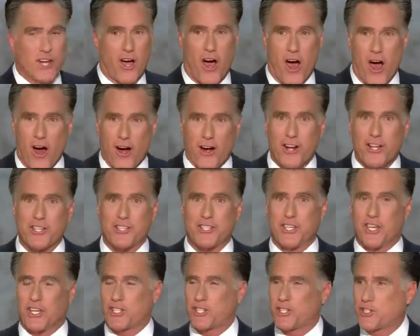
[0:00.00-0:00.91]
to
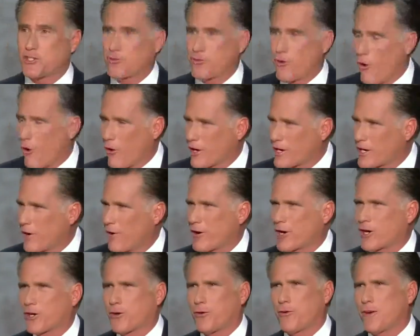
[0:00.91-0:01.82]
harness the
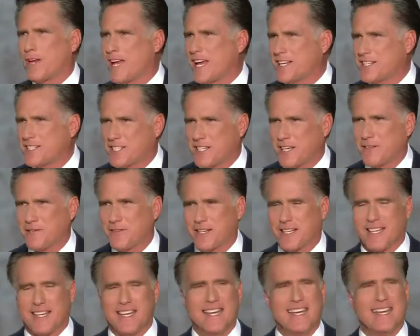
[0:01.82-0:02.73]
extraordinary
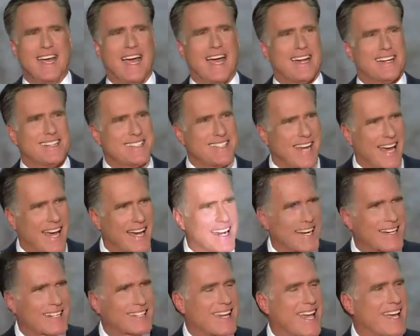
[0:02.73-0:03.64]
creativity and
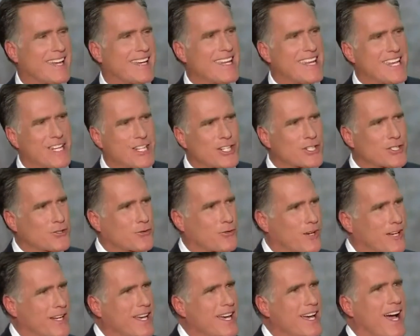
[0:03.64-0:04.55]
talent and
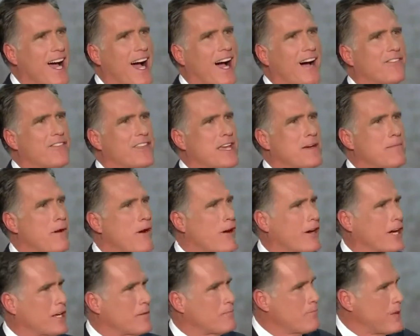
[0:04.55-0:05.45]
industry of the
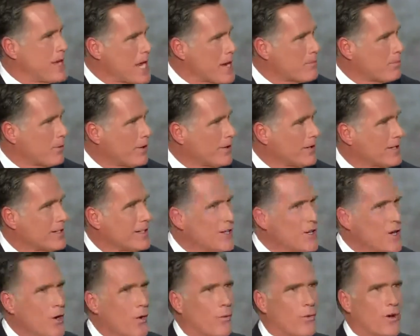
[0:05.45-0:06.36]
American people
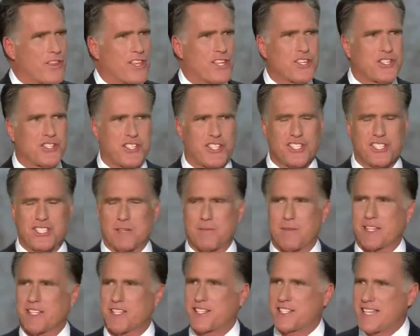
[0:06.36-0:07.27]
with a
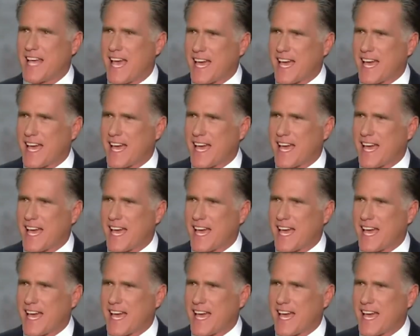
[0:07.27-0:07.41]
system that's